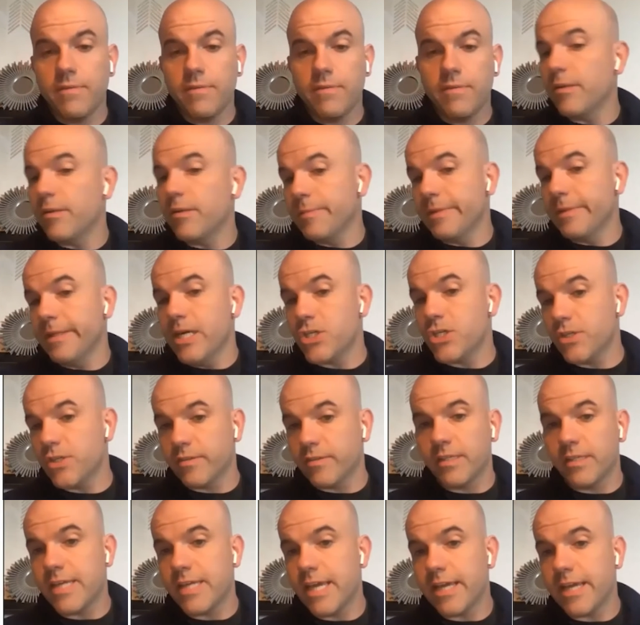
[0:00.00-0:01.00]
These
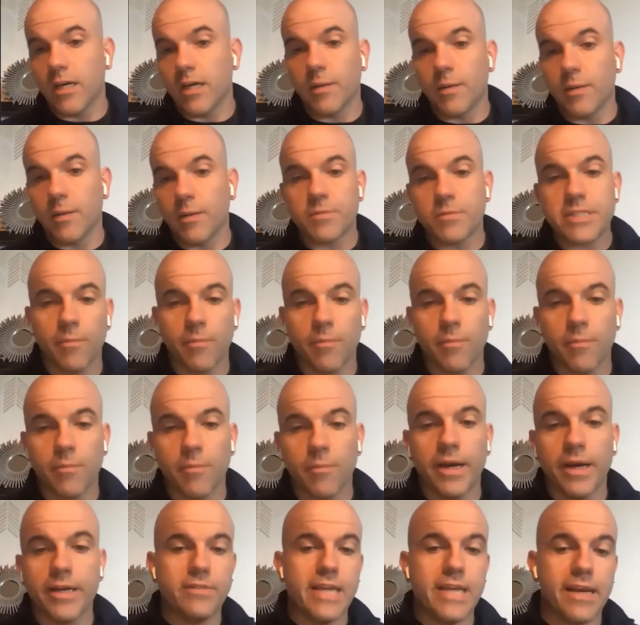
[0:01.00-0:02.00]
simulations can take up
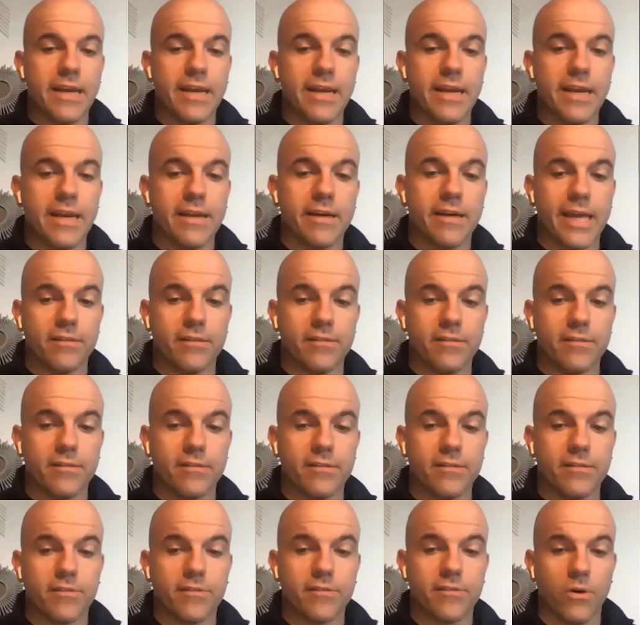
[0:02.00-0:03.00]
terabytes of data,
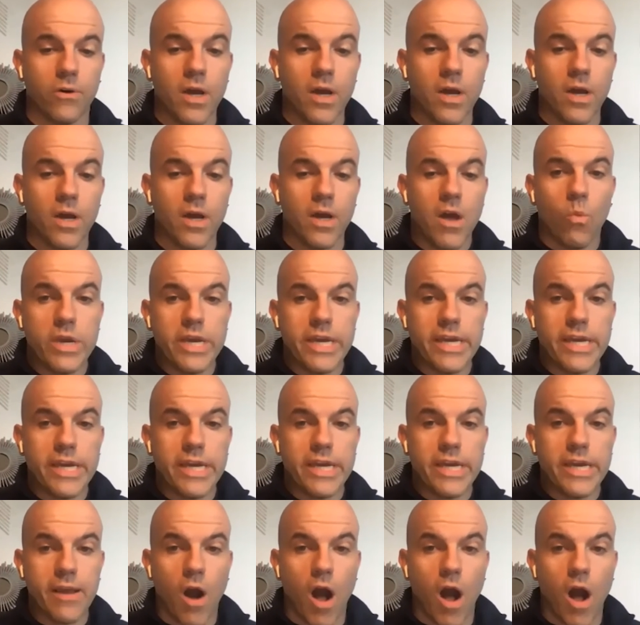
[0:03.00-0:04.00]
and so
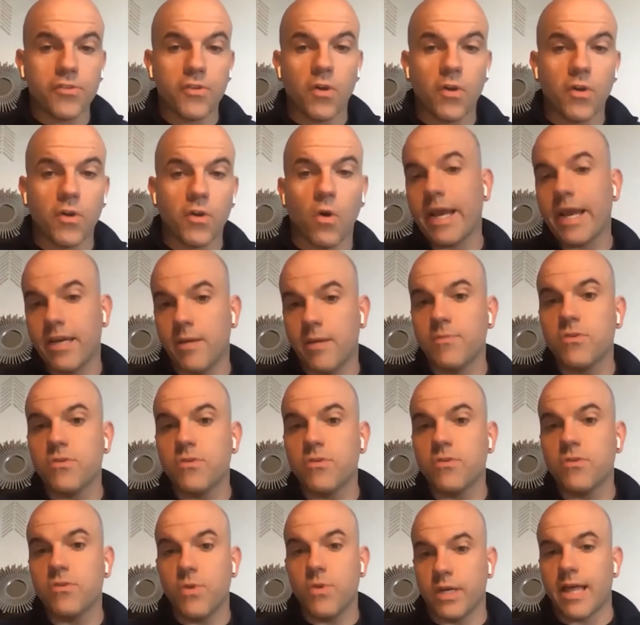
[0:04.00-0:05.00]
we also
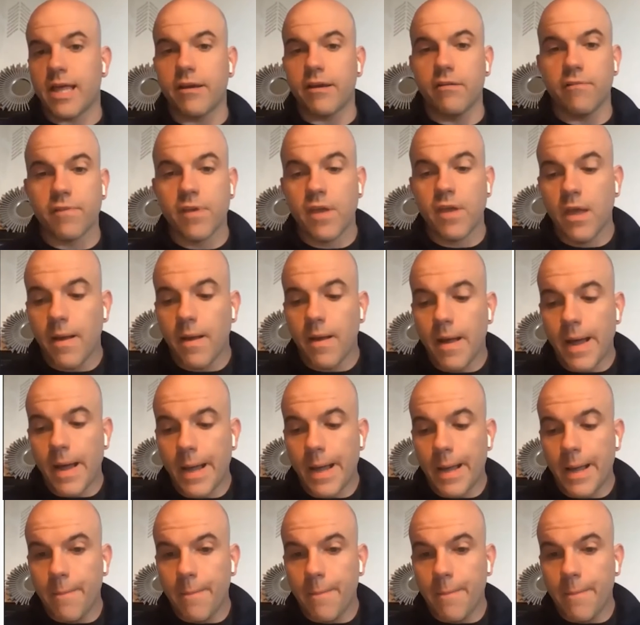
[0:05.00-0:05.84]
wind up doing a lot of